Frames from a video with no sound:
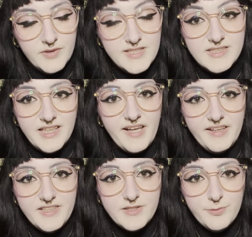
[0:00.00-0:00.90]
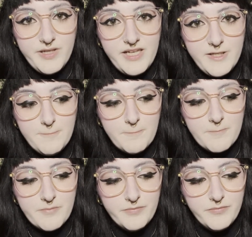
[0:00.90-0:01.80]
Slightly sweet,
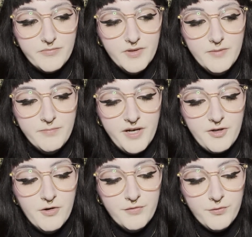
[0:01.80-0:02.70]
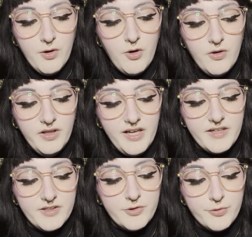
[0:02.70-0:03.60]
but overall like
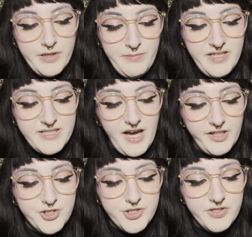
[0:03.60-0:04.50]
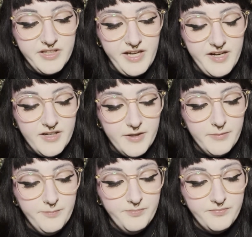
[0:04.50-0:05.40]
a creamy texture in the
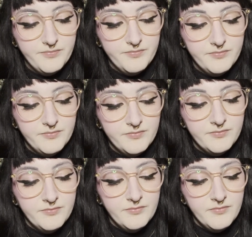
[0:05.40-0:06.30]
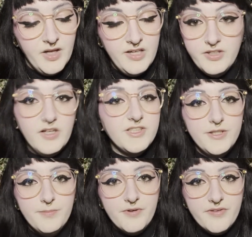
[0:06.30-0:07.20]
air. Not
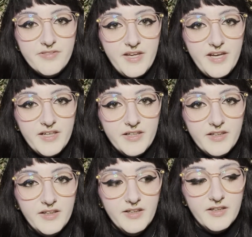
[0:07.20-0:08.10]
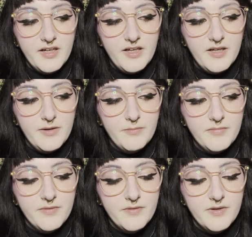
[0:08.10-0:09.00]
super thick, not